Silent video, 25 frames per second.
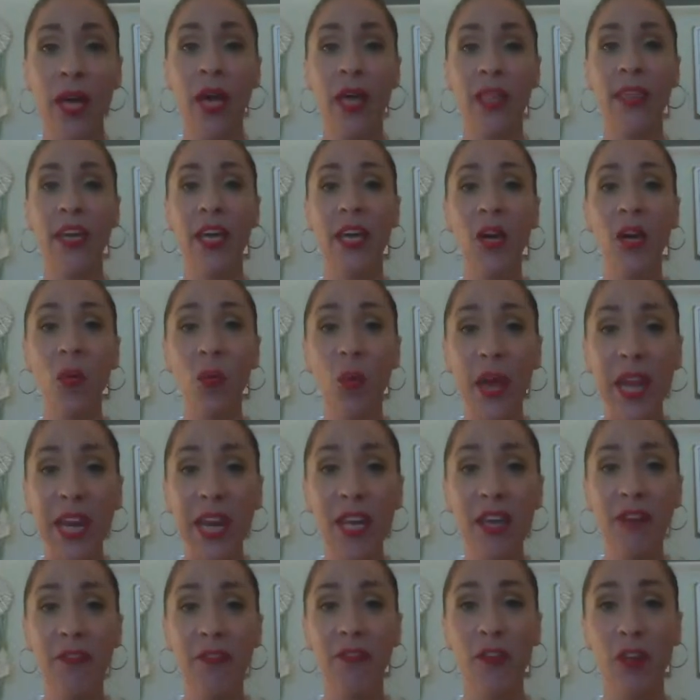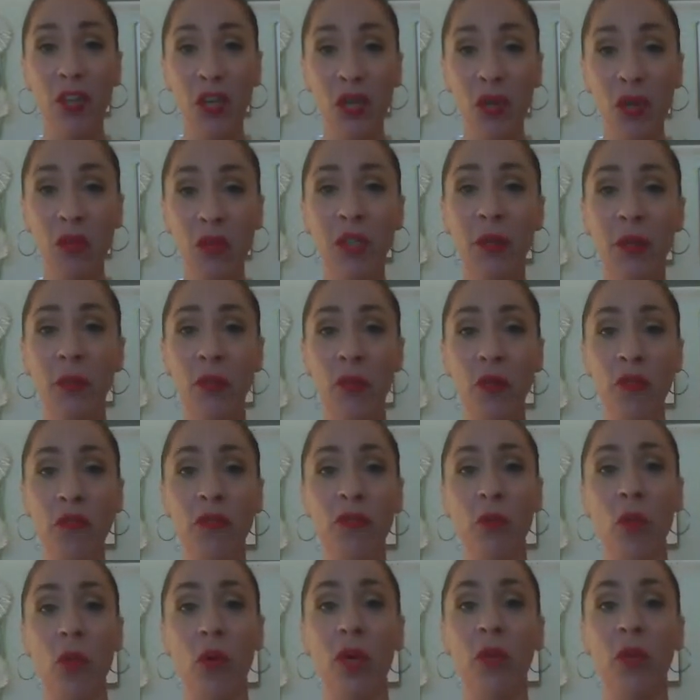They are waiting for you to move
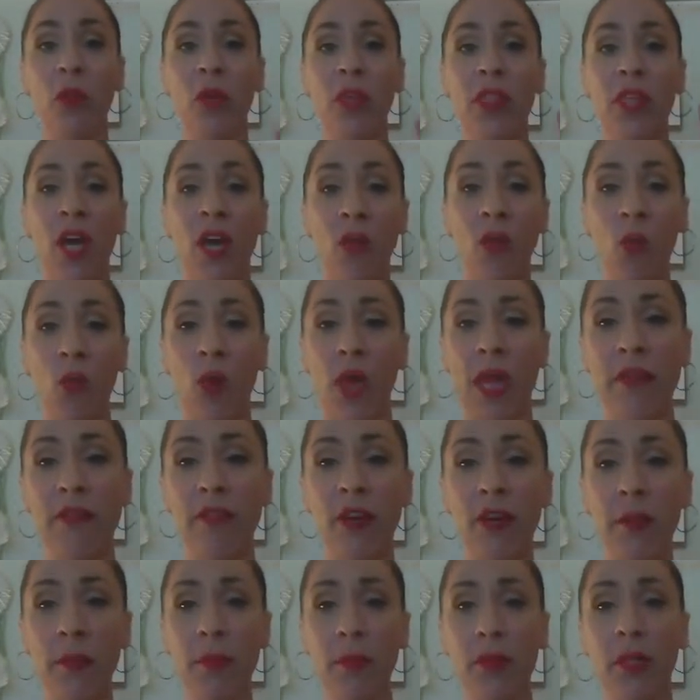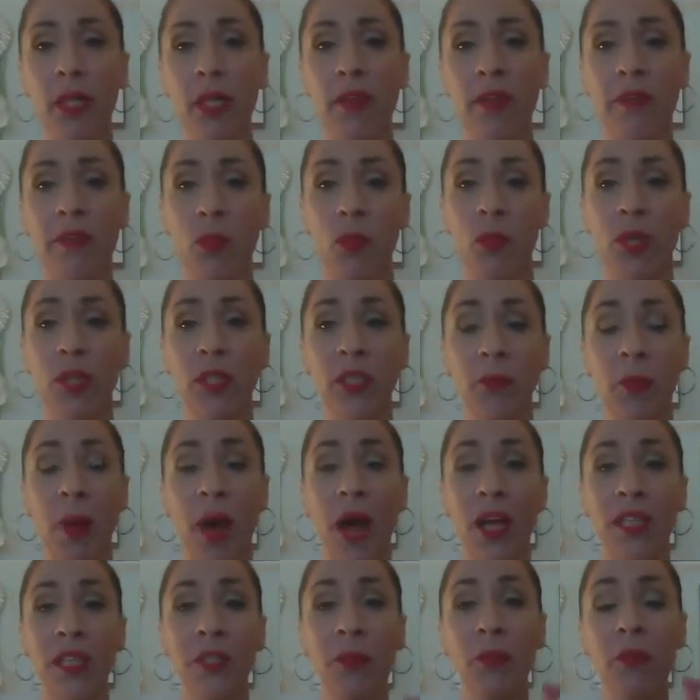forward with unwavering belief in what is
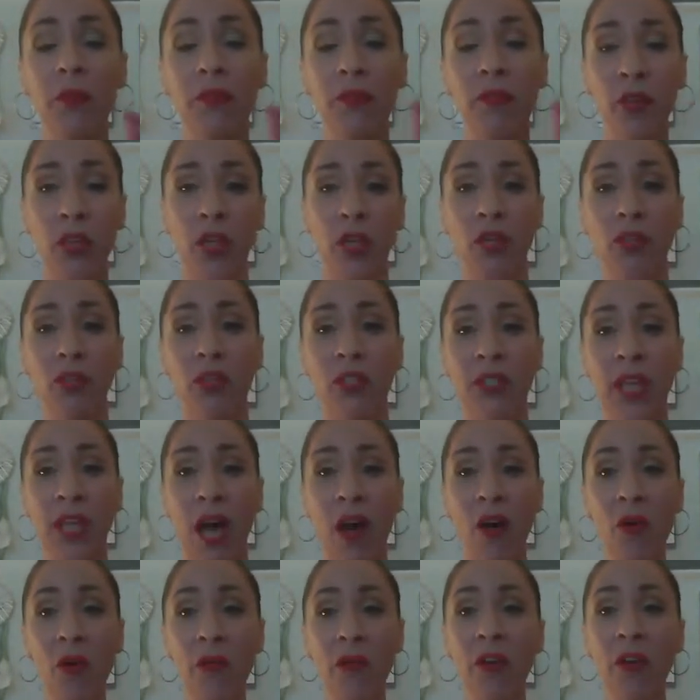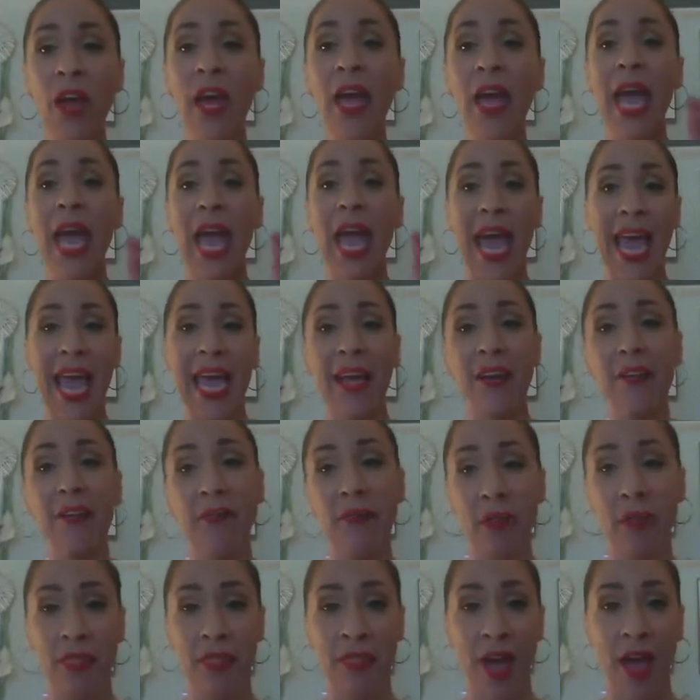possible for yourself and
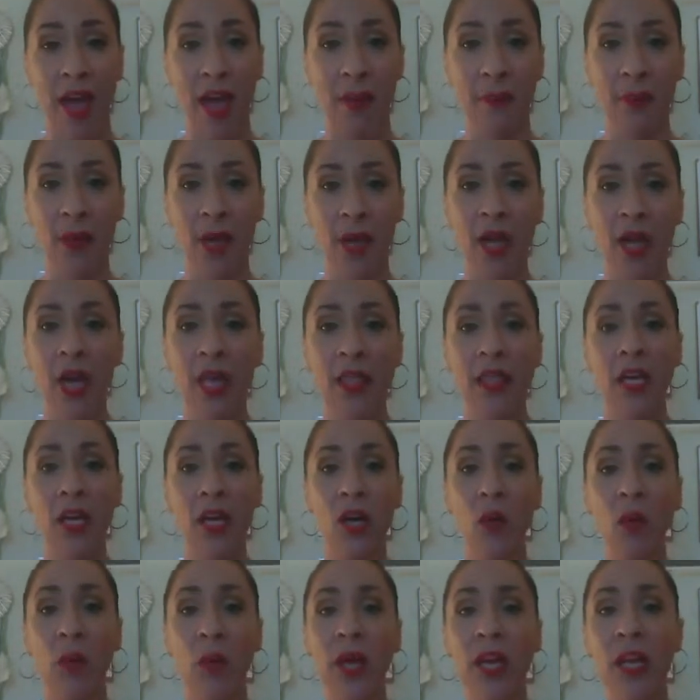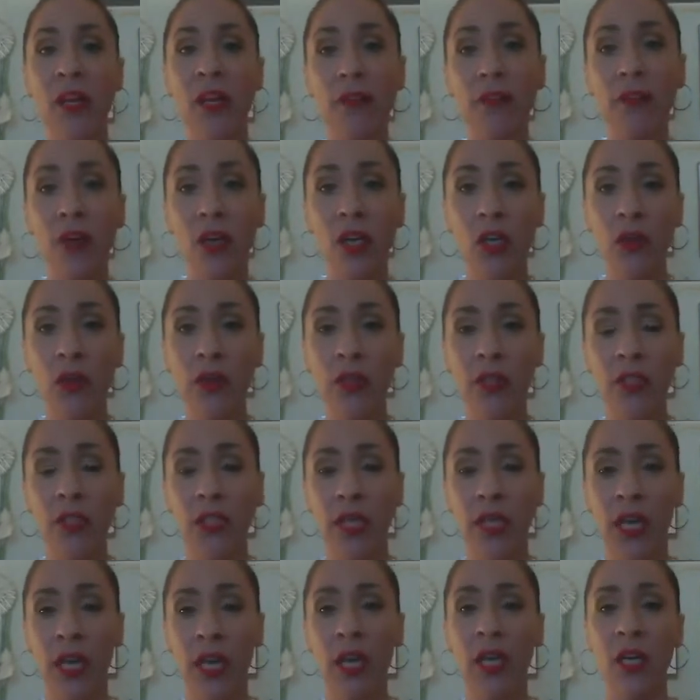for them. They are waiting for you to
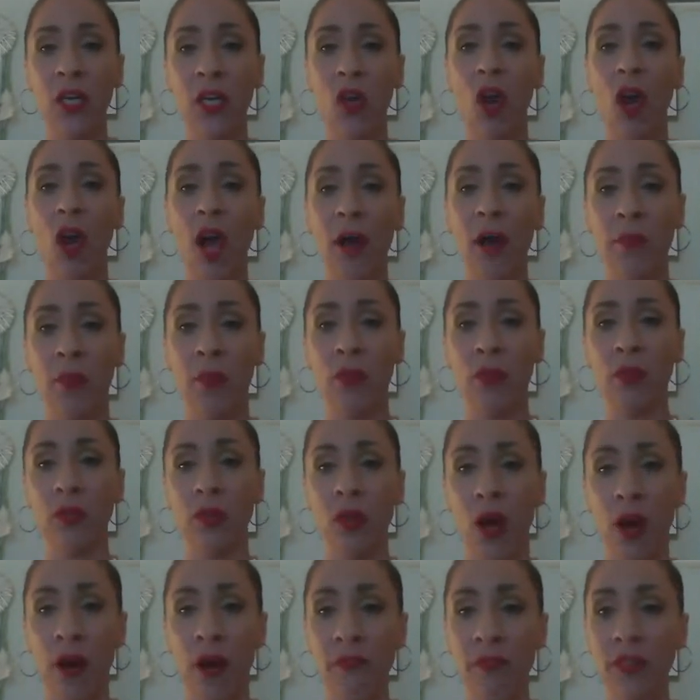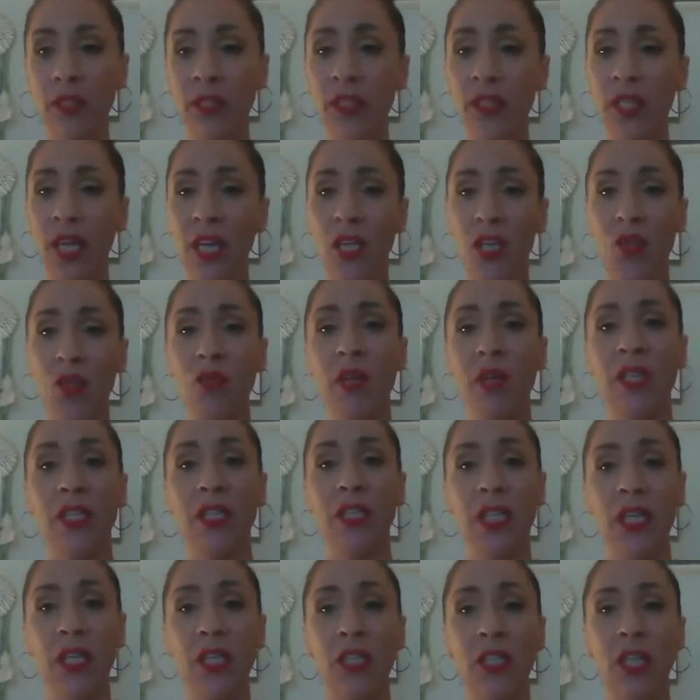stand in your utmost confidence that you can
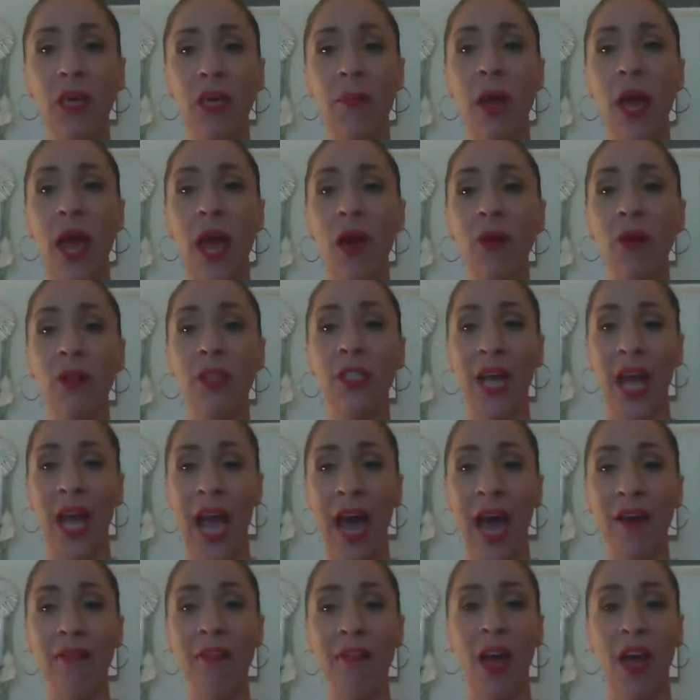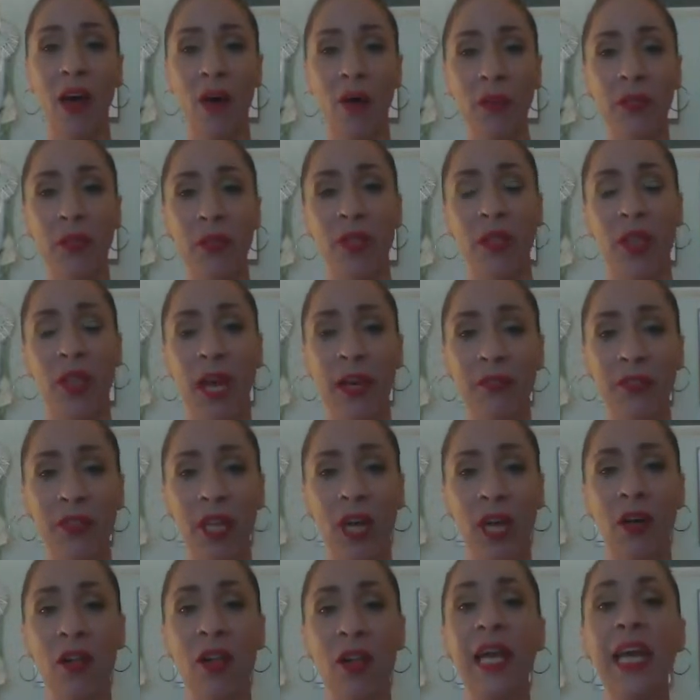teach them how to have a healthy
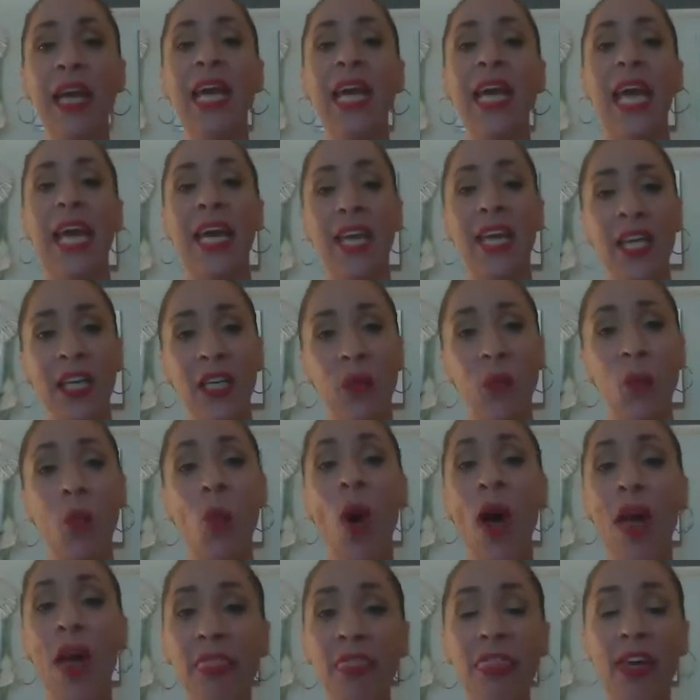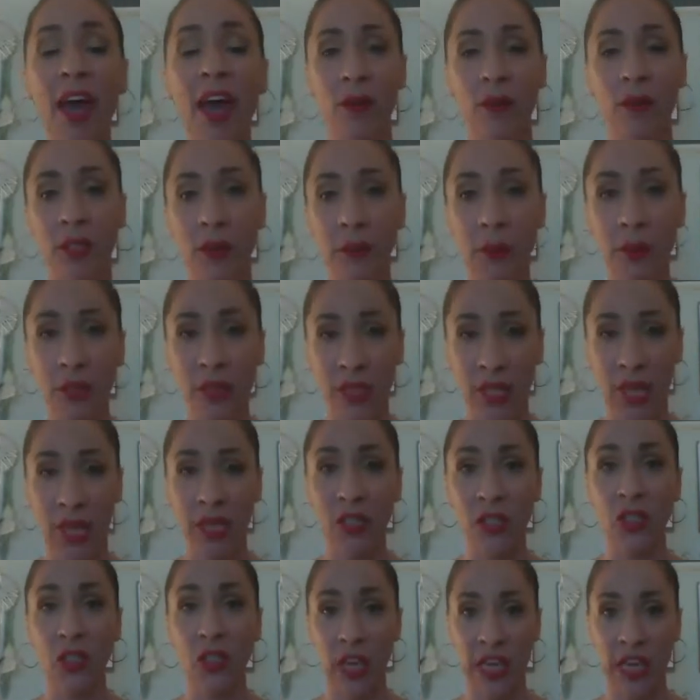lifestyle and can 1000%
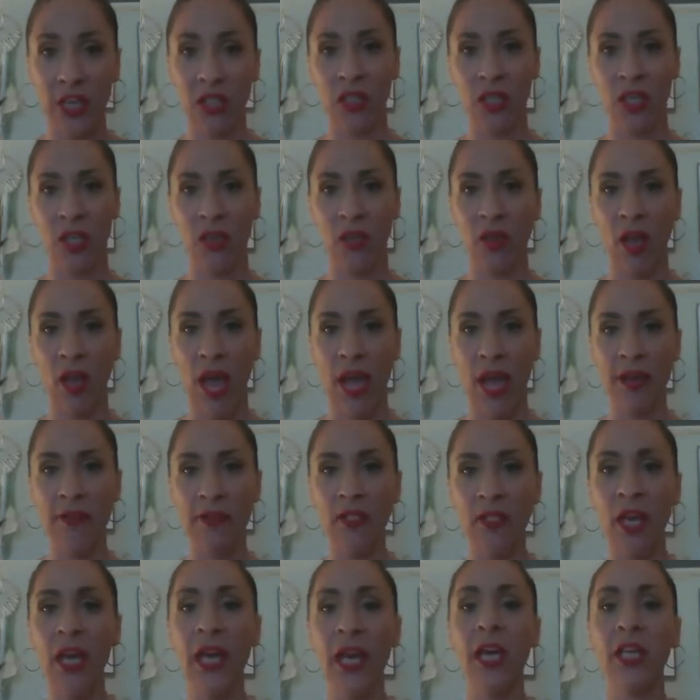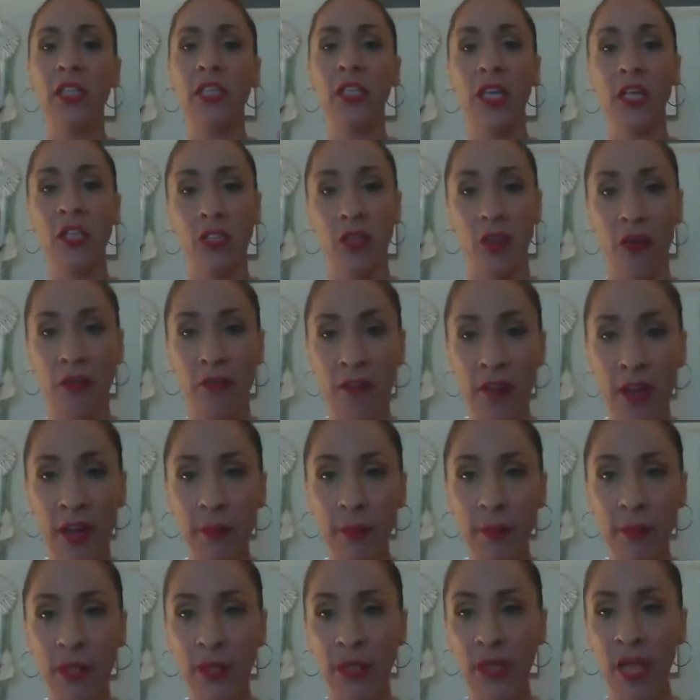change their lives, change their
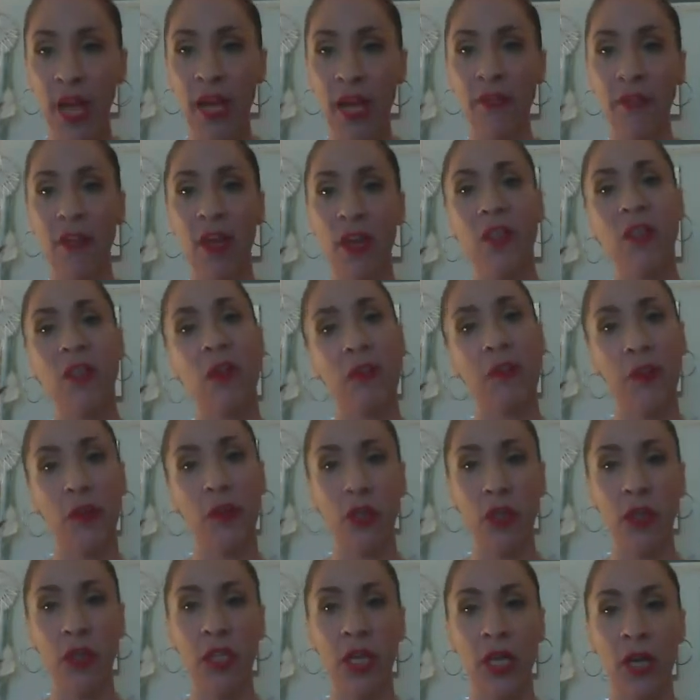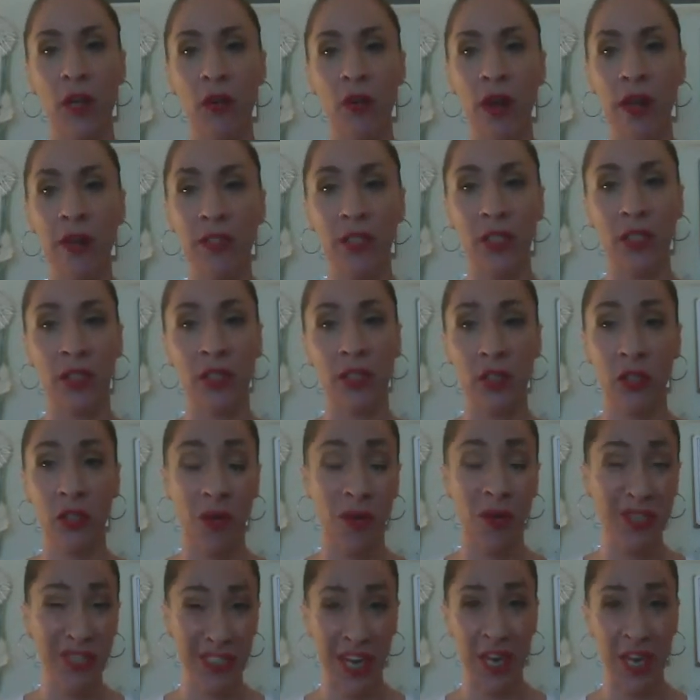family's life, and their future
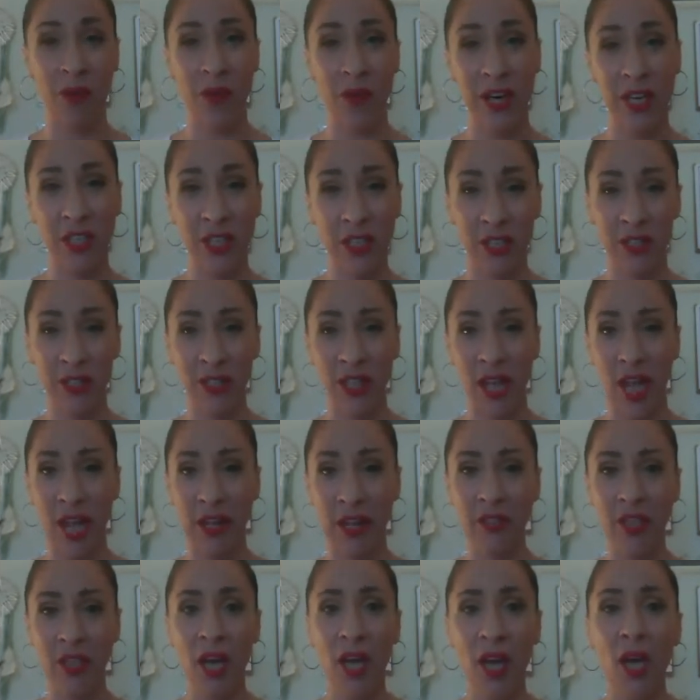generations' lives.